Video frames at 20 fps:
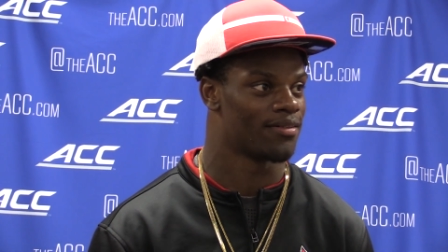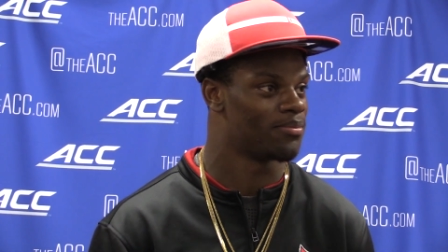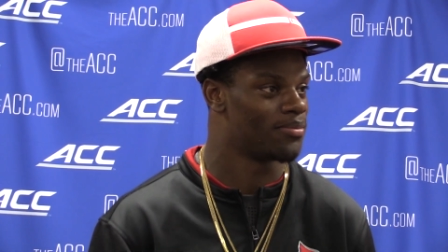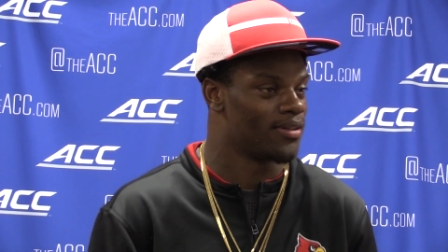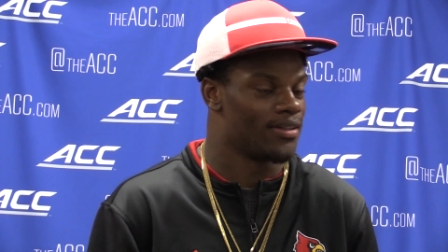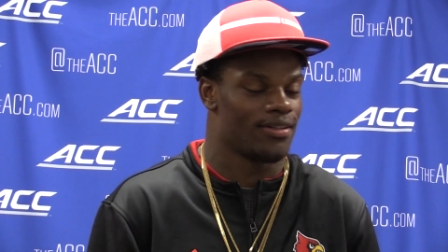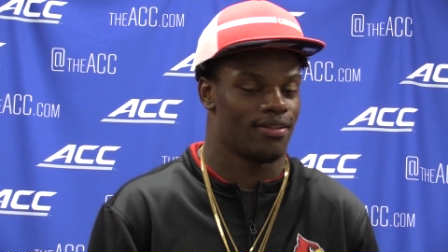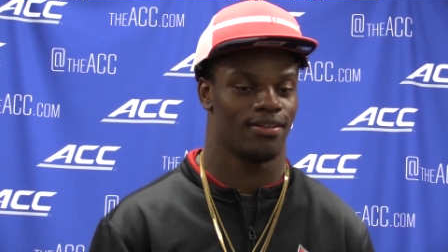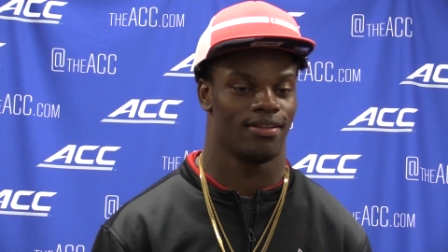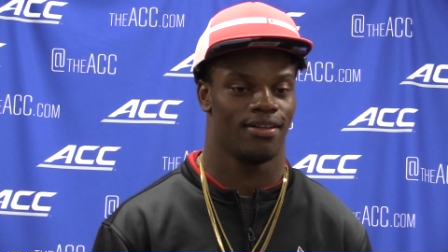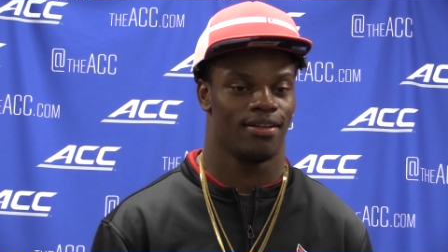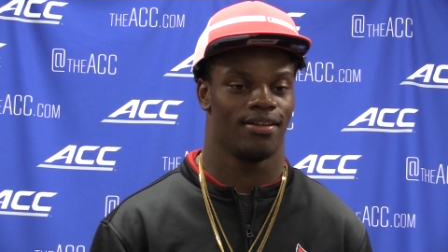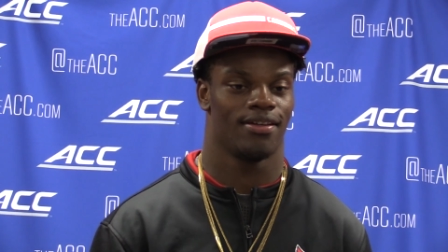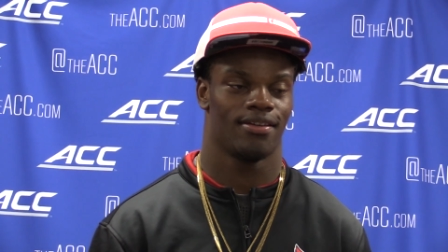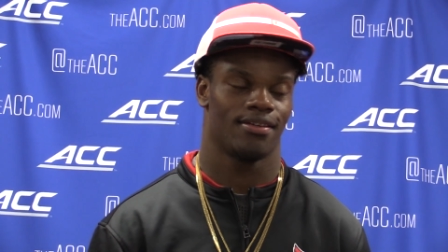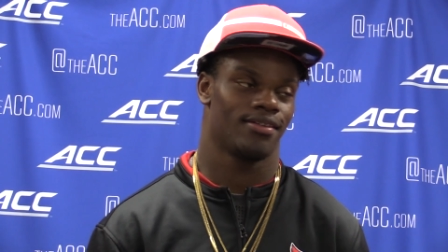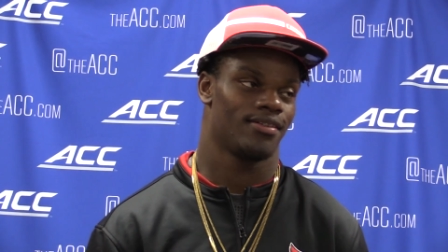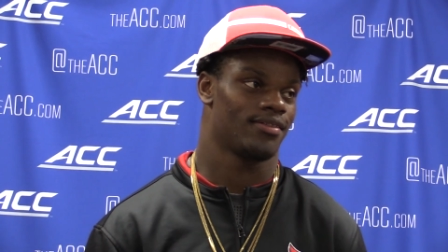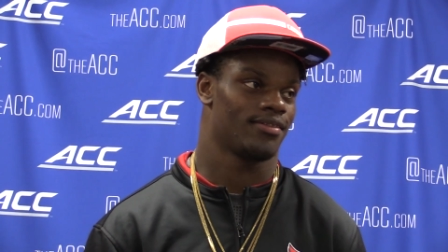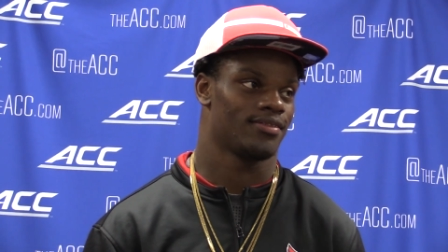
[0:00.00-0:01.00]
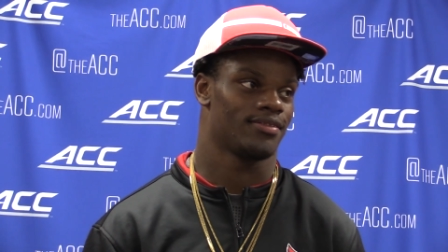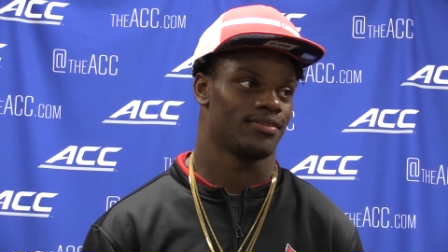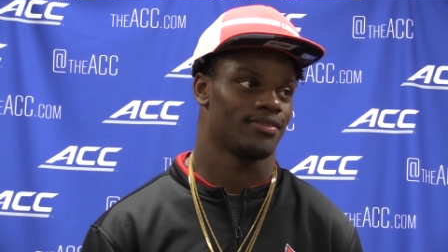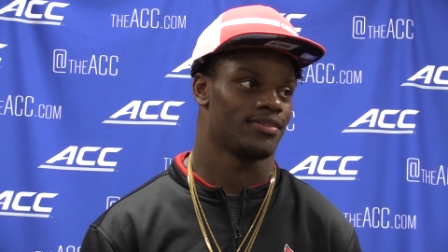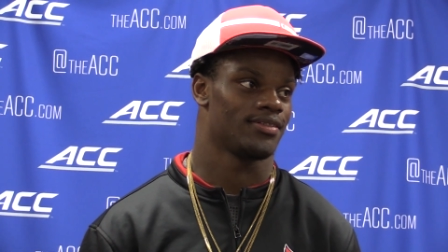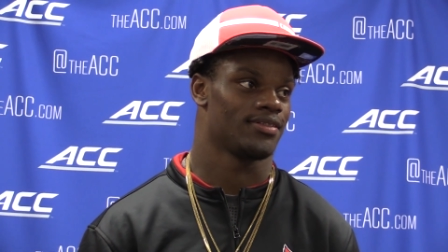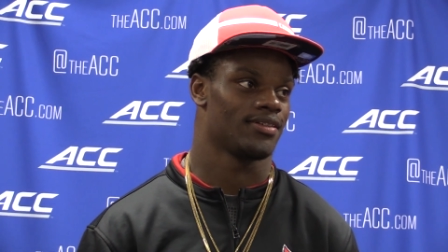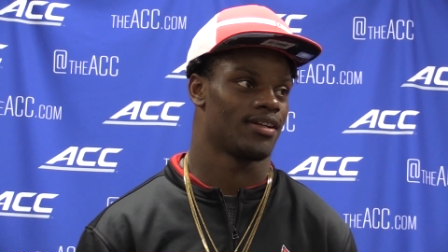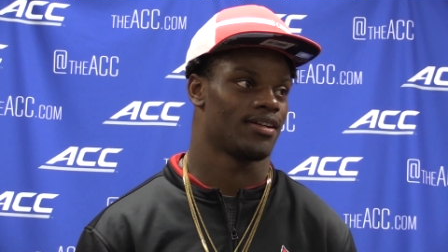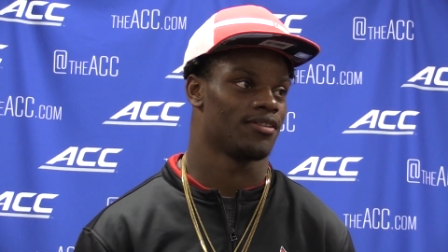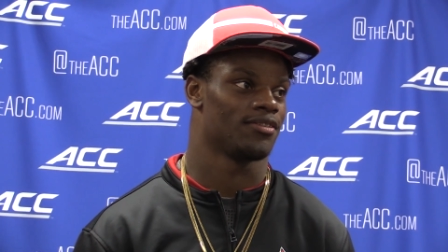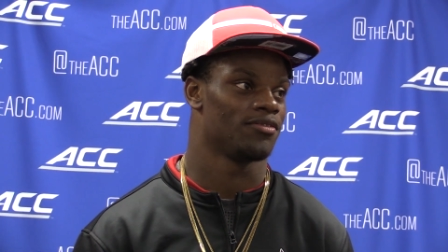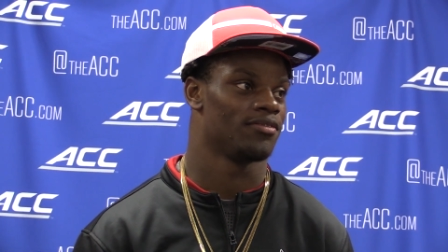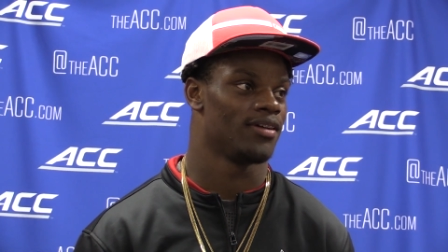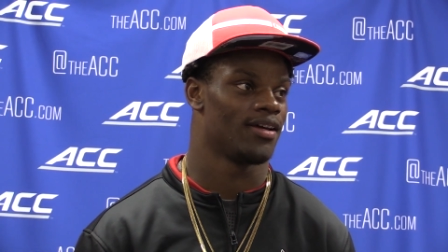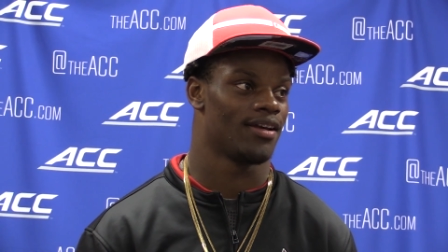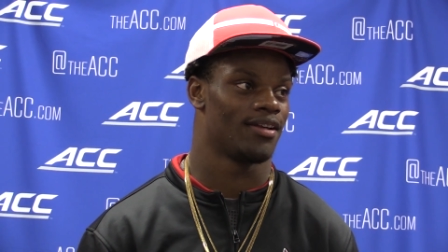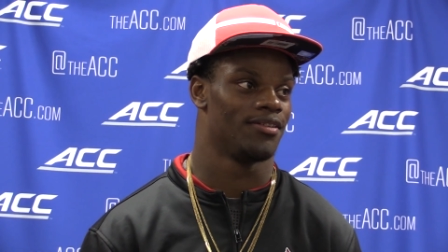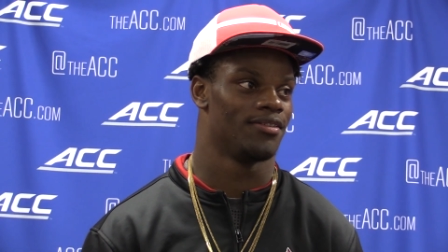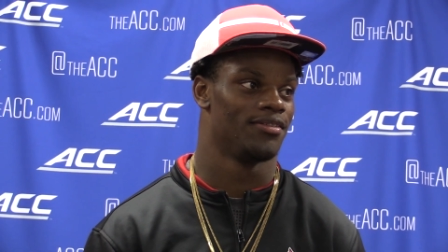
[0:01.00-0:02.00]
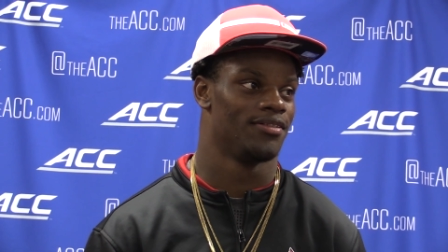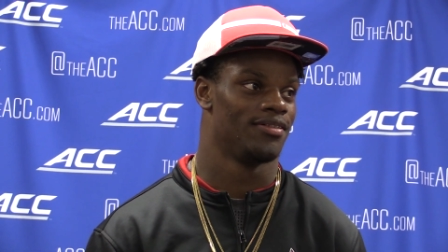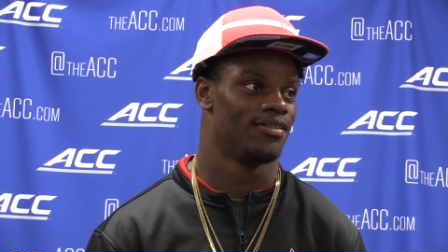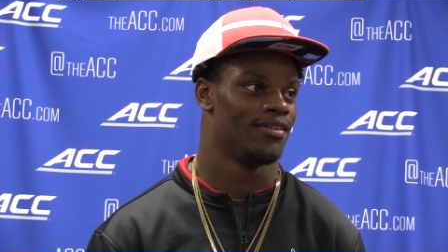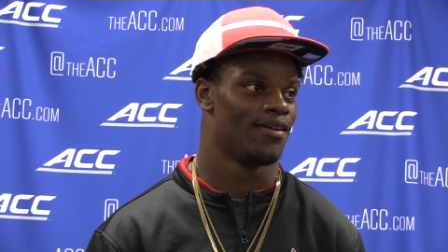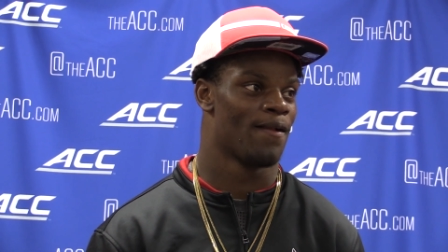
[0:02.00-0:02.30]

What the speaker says: but just had to do what we had to do.